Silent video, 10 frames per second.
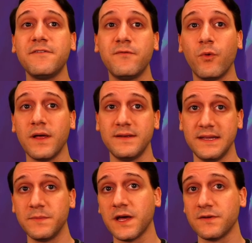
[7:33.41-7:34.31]
of what
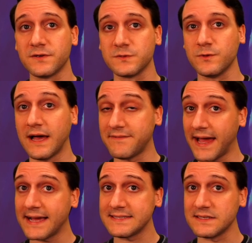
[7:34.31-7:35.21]
Demon Hunters will have
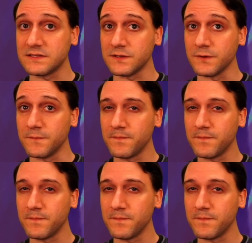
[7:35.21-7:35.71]
access to.